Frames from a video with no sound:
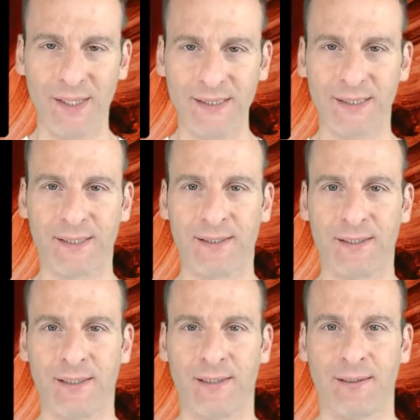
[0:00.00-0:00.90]
What?
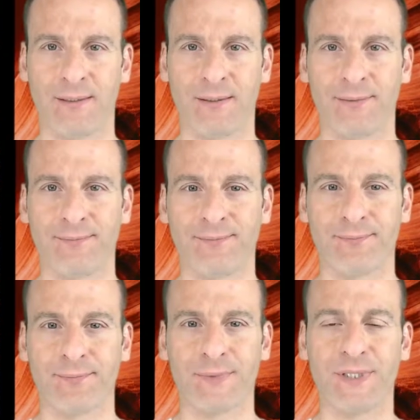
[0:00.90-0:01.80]

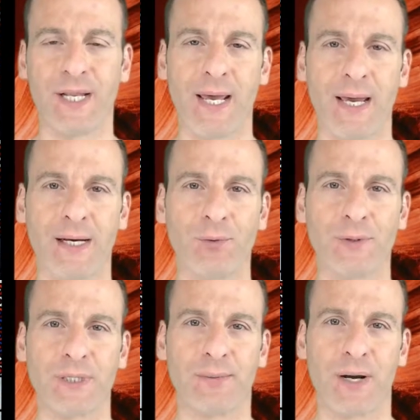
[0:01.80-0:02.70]
Today I will
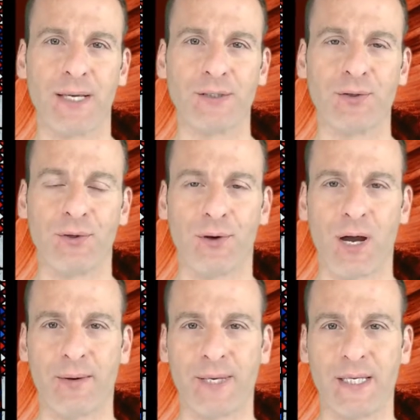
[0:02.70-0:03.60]
summarize
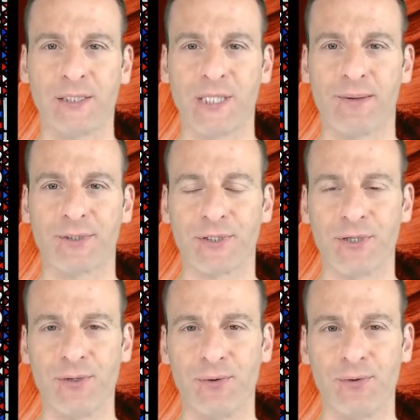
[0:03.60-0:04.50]
Deuteronomy chapter
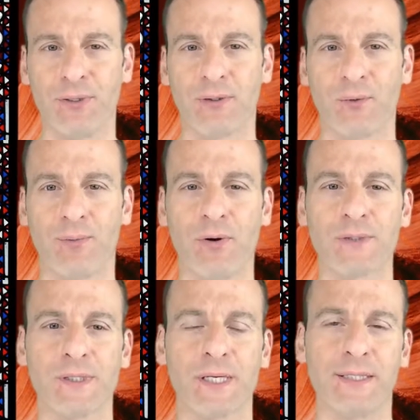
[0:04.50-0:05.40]
2, where
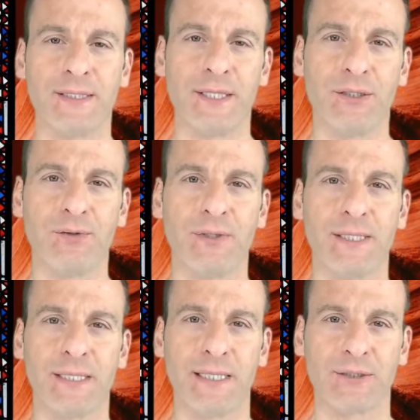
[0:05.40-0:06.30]
Moses continued
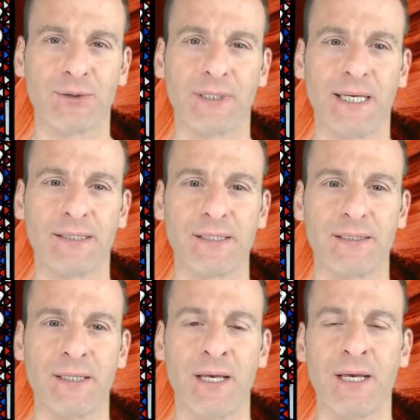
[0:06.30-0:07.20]
his history
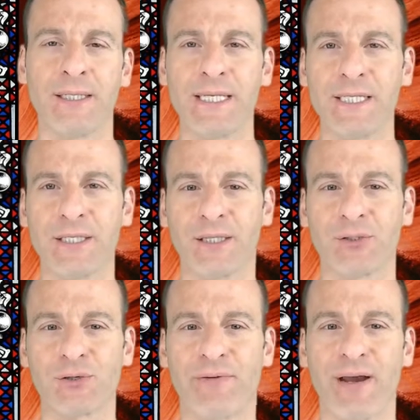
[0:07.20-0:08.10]
lesson teaching the
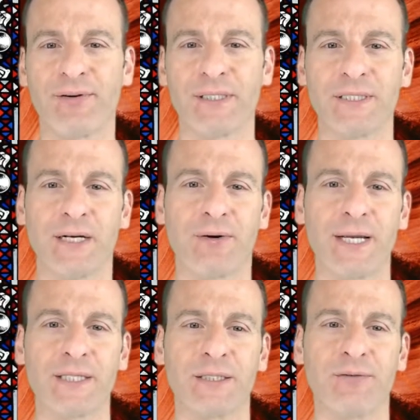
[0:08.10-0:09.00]
surviving
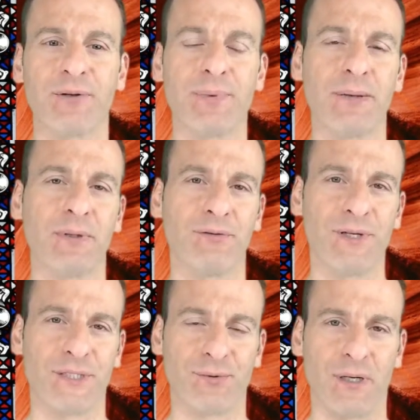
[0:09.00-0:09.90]
generation of the people of
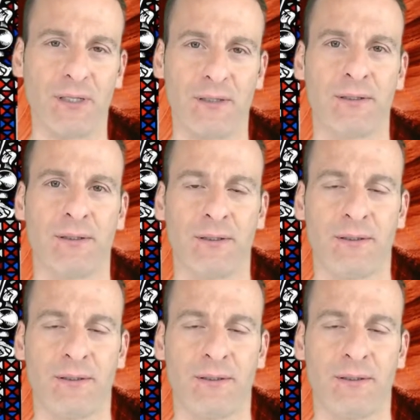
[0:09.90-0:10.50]
Israel.